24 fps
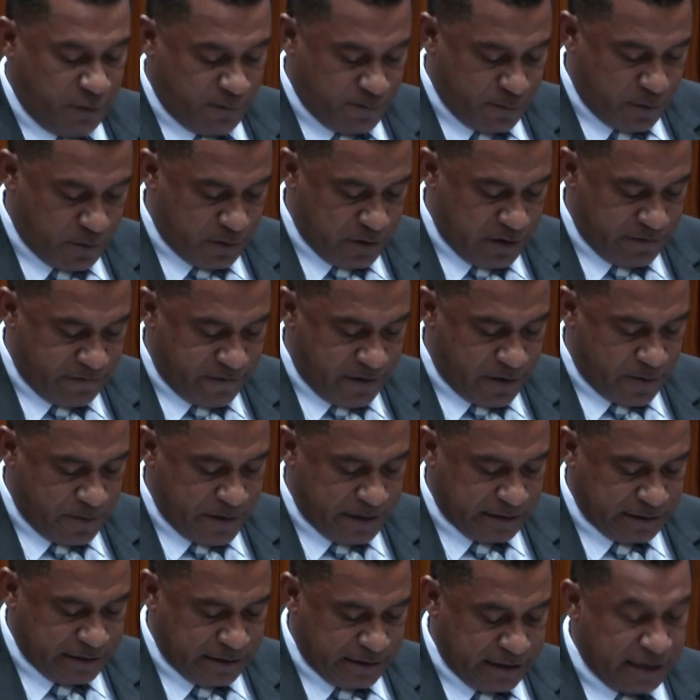of both
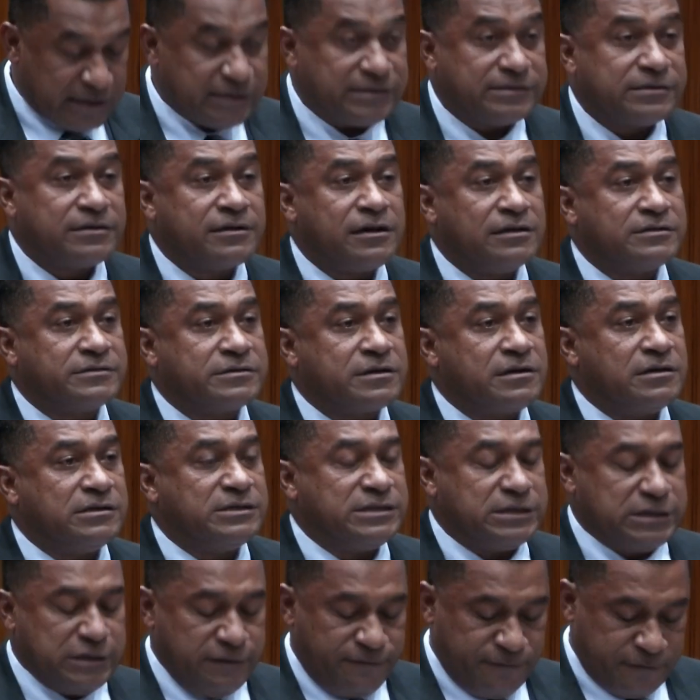environmental and cultural
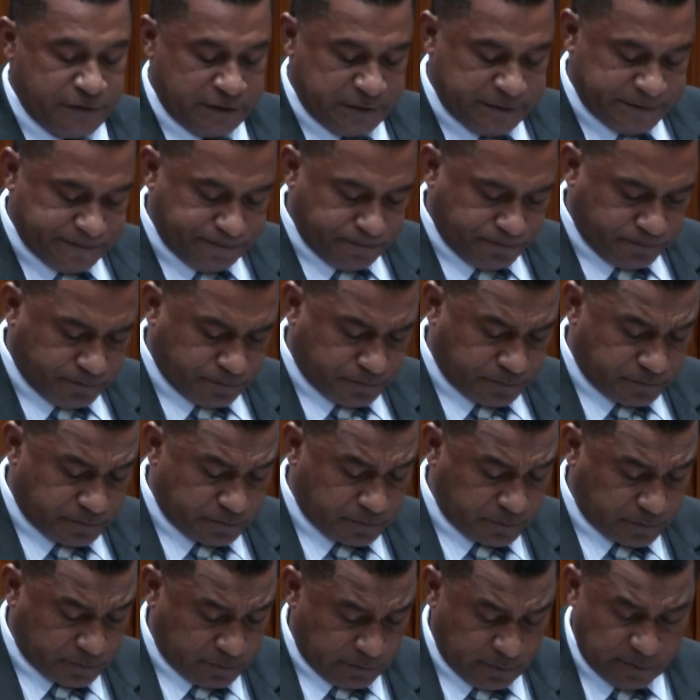significance.
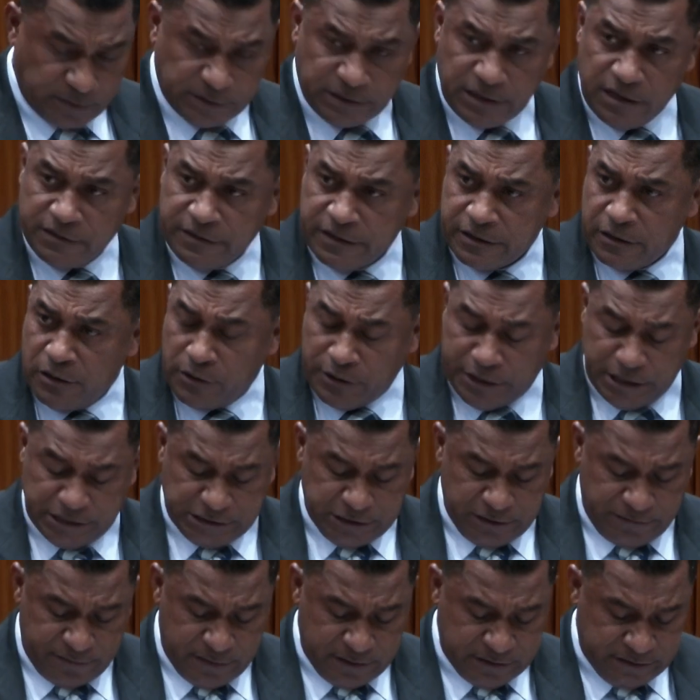The
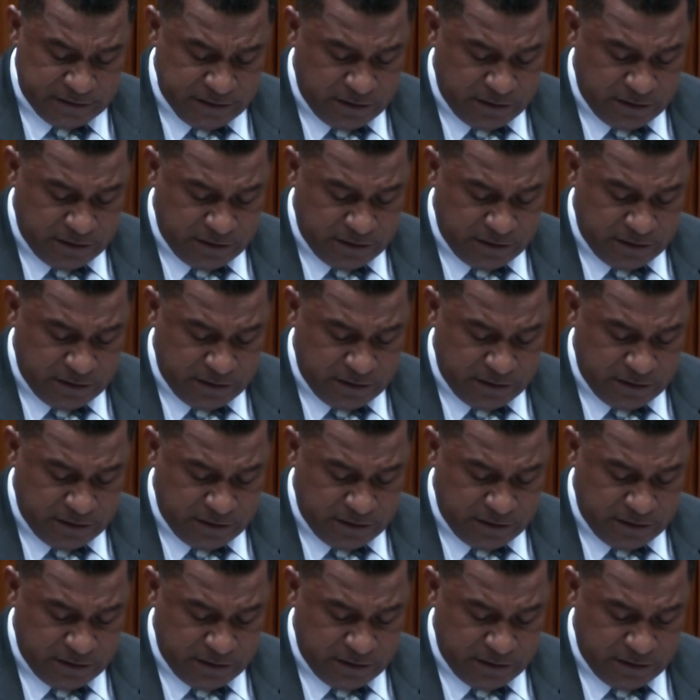relocation of the